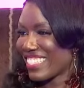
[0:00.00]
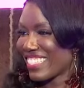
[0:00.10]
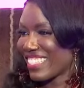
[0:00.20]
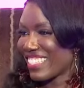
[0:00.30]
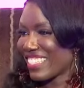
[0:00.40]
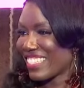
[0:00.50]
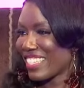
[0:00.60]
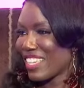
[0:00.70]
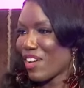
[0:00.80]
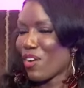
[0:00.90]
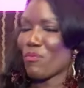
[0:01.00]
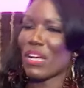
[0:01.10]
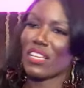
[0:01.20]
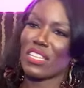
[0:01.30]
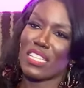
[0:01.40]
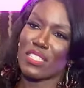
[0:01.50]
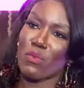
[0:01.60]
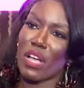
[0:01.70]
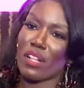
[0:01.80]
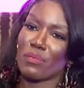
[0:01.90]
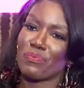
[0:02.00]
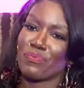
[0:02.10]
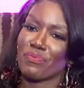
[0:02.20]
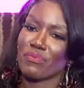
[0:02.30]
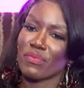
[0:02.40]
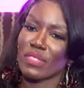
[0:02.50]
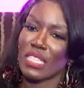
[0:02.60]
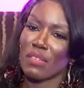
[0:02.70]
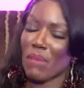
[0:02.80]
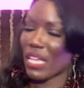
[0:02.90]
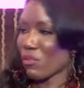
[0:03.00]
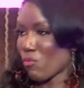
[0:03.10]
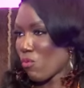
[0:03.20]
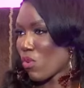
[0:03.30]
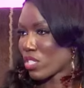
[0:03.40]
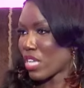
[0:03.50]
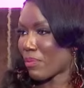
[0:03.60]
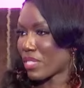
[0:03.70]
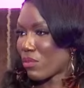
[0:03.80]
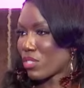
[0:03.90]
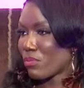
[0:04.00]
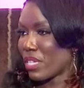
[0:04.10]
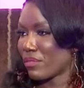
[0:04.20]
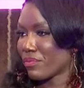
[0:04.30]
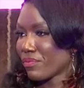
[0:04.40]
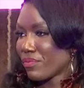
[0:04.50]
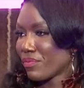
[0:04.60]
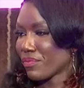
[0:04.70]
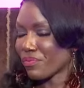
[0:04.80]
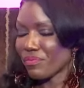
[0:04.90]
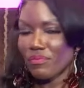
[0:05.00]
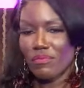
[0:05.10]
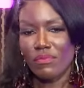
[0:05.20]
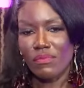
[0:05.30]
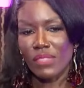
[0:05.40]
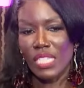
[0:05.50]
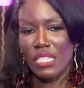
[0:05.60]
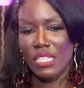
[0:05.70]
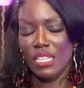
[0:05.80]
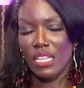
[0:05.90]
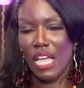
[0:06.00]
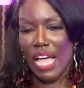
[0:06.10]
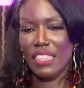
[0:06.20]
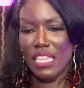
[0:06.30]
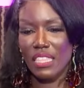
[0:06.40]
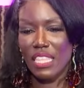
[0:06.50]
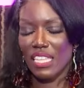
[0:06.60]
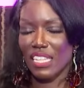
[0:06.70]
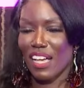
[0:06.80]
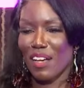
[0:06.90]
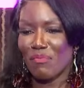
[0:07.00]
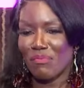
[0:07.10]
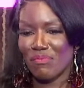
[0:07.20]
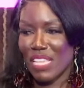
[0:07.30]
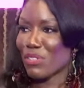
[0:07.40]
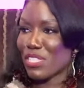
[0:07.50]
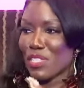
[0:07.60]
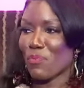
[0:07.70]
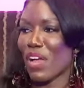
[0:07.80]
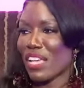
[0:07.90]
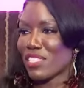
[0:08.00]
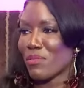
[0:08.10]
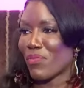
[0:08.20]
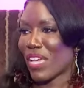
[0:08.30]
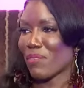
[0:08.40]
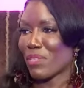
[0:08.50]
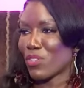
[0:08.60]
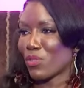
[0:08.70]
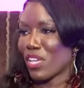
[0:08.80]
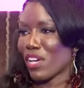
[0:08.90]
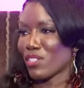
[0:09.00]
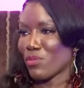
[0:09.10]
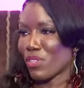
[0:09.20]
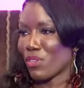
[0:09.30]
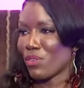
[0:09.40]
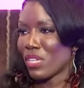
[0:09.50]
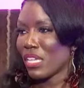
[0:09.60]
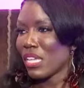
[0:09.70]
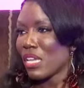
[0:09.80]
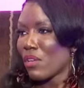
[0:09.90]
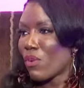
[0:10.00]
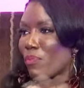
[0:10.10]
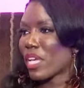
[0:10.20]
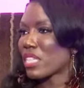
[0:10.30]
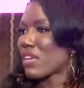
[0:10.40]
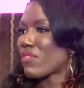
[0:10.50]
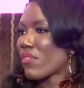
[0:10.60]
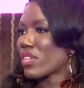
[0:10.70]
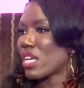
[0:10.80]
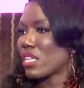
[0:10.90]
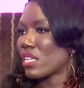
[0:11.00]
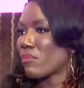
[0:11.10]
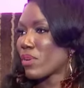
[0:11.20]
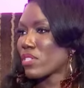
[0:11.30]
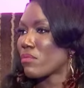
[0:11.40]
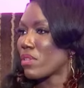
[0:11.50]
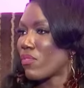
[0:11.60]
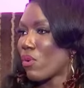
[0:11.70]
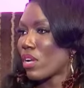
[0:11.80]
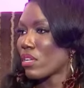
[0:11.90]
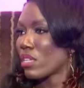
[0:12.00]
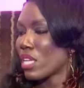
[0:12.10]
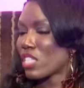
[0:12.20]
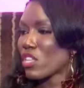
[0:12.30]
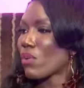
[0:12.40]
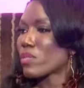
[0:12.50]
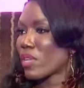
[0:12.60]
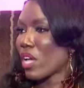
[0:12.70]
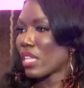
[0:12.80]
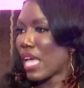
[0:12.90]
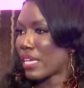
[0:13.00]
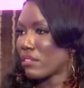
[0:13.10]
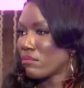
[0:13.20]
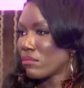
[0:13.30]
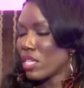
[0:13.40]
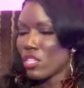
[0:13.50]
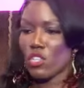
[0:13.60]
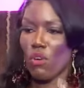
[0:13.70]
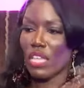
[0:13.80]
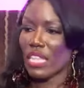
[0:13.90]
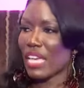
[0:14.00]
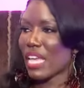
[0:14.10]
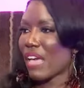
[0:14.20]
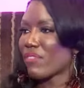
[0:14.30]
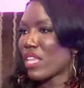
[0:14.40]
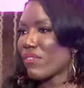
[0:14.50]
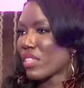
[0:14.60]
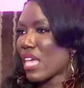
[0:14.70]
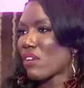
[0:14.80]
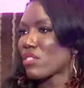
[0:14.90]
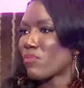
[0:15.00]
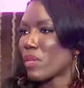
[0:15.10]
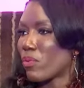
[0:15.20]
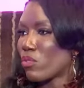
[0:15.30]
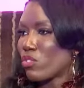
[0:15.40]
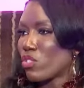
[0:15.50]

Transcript: and not work? Oh my goodness. Well, my workshop. Is that what you mean? Mm-hmm. I think that um, it was a surprise to me, if I can be totally honest with you. Really? Well, because I've never done it in person before. In person, right. It's always been online. Right. So online, I have 11,000 people who